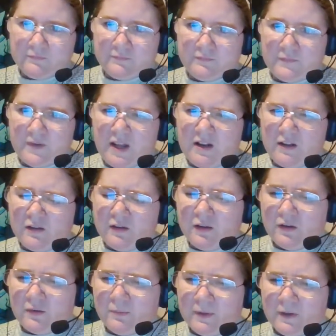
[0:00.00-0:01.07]
And a
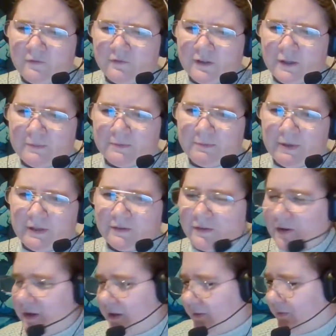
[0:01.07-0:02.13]
little bit of Deep Space
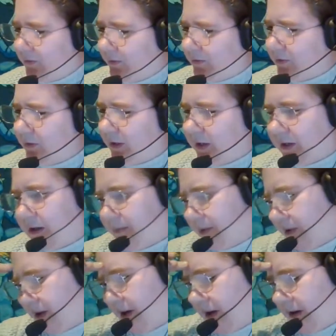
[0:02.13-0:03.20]
Nine. There was only a couple
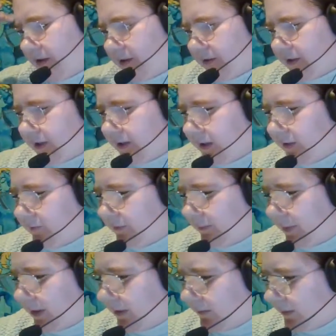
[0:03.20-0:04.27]
characters I liked from
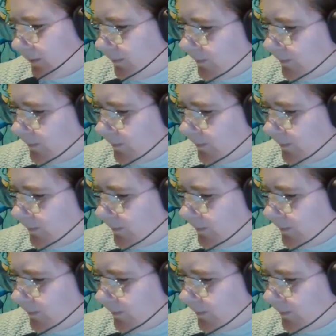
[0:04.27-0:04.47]
that one.